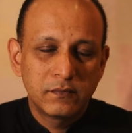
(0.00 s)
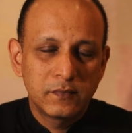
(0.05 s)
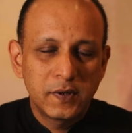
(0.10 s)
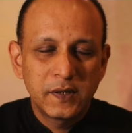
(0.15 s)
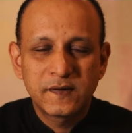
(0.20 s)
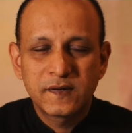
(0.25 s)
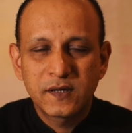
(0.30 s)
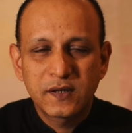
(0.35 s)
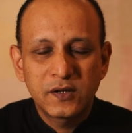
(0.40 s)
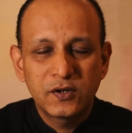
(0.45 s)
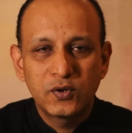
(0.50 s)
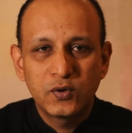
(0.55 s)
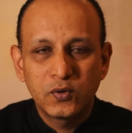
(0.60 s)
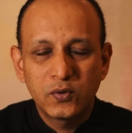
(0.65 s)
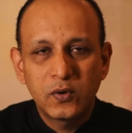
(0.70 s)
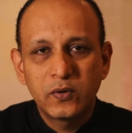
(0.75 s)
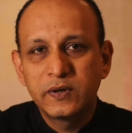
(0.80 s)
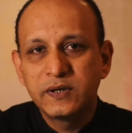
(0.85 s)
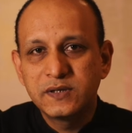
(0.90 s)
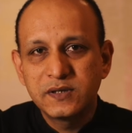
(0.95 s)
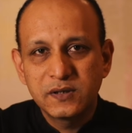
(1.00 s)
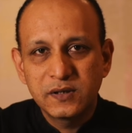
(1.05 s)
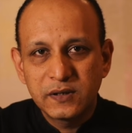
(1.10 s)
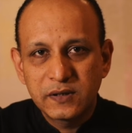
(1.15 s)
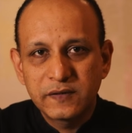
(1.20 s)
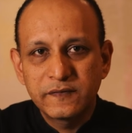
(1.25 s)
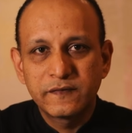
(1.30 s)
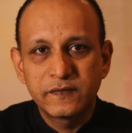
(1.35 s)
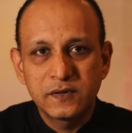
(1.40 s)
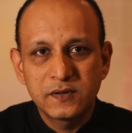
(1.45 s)
These are the two original
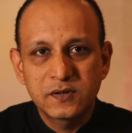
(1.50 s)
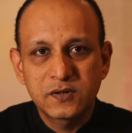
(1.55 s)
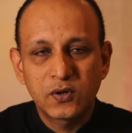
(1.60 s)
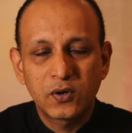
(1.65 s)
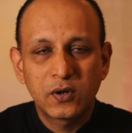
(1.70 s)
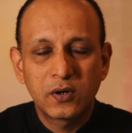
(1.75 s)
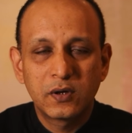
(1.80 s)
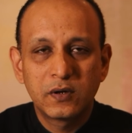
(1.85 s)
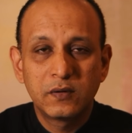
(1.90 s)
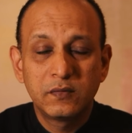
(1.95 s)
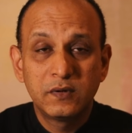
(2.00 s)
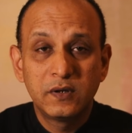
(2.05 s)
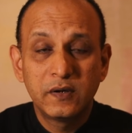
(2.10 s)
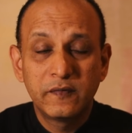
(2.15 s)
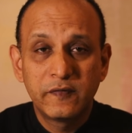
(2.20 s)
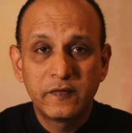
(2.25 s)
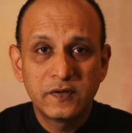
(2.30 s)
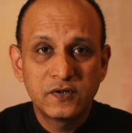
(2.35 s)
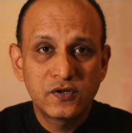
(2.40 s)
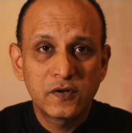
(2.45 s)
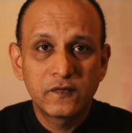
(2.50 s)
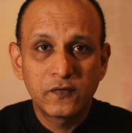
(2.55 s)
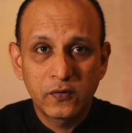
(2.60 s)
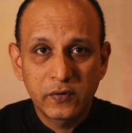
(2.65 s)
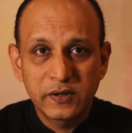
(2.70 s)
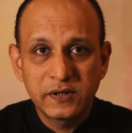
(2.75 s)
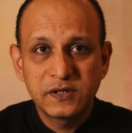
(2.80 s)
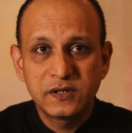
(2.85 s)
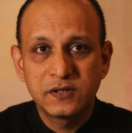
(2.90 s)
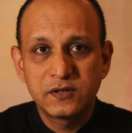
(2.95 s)
difference of
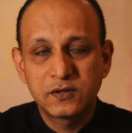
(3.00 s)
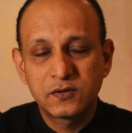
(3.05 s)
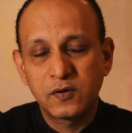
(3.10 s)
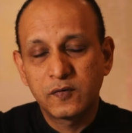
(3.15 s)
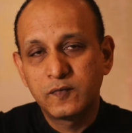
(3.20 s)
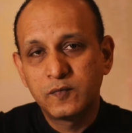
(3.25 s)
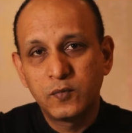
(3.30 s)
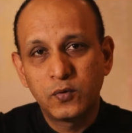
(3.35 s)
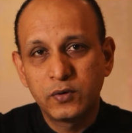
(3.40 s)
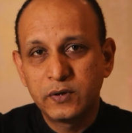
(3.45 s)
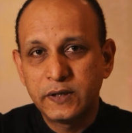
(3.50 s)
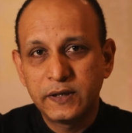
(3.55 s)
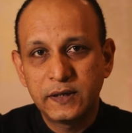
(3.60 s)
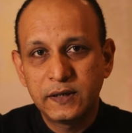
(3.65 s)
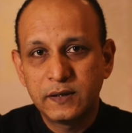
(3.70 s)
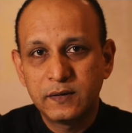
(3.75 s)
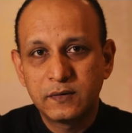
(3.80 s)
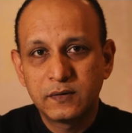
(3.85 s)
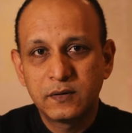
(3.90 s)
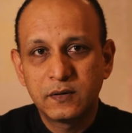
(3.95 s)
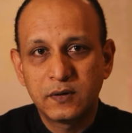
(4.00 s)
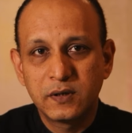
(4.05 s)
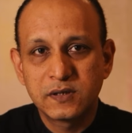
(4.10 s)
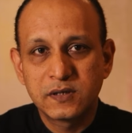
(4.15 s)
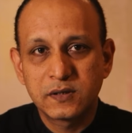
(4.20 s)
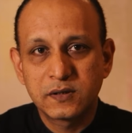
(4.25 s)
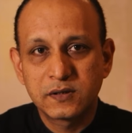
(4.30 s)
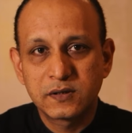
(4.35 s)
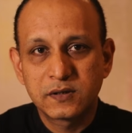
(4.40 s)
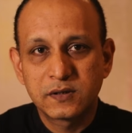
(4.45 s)
origins of both the
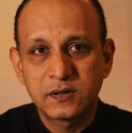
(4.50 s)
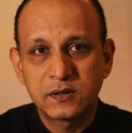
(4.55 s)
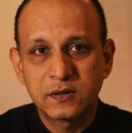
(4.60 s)
desserts.